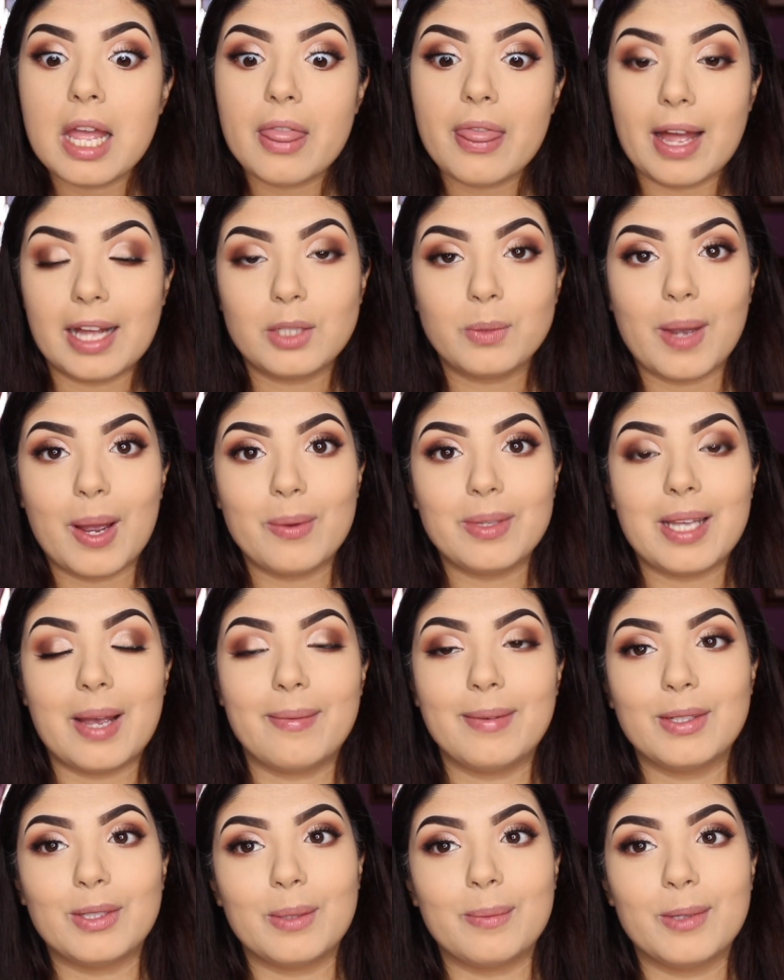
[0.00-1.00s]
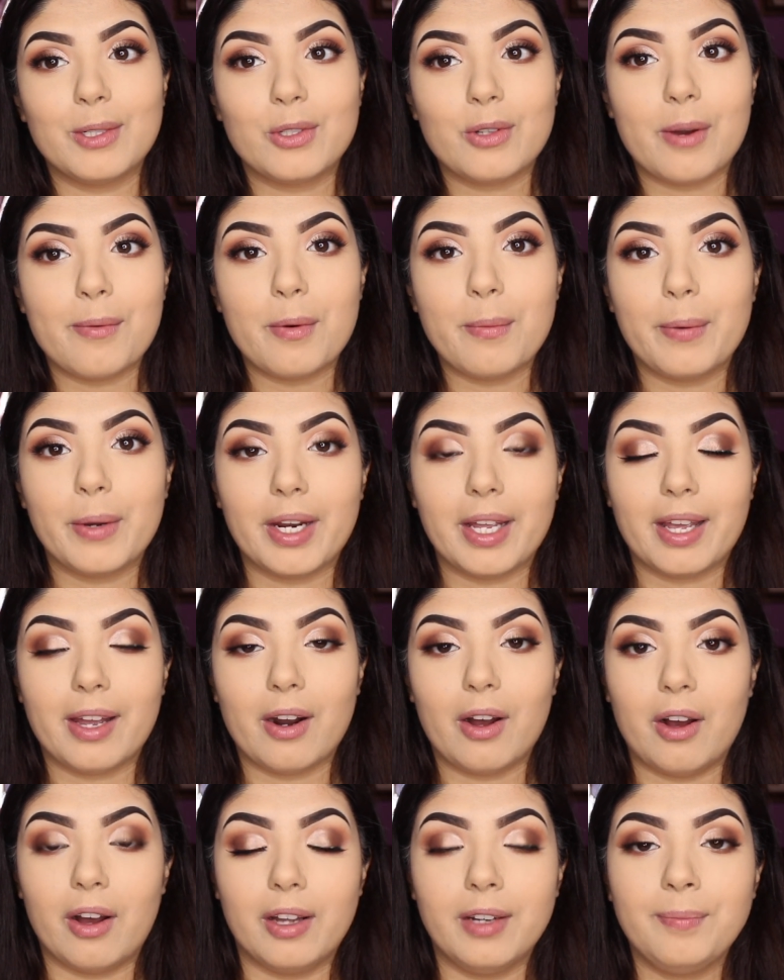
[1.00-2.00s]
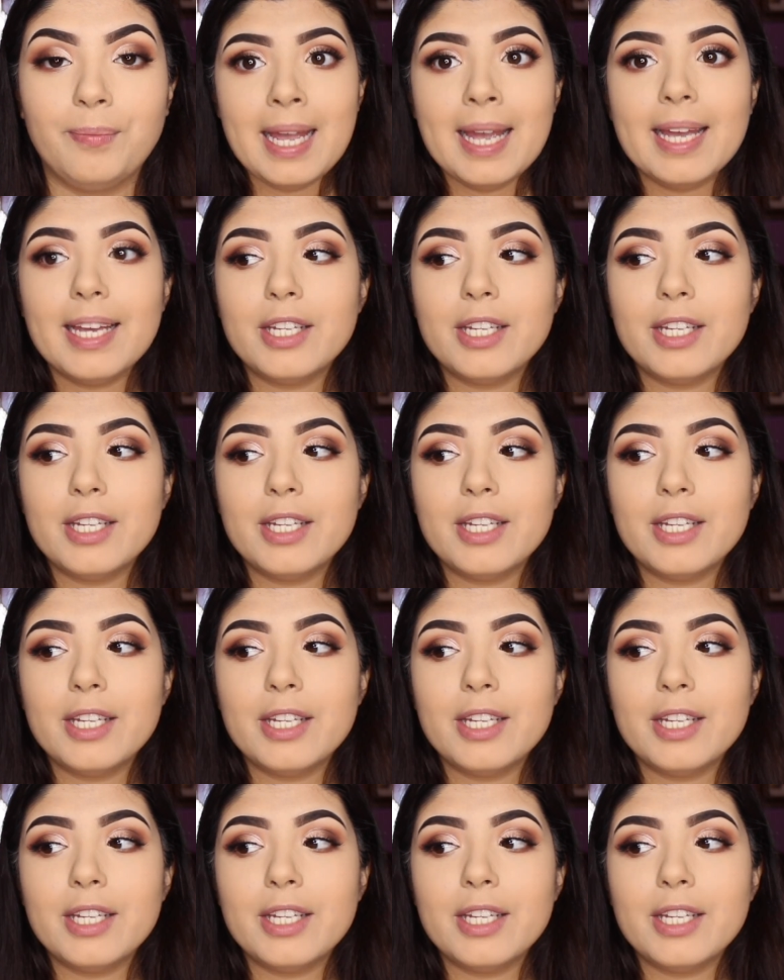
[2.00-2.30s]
that's why I was having so much trouble putting it on,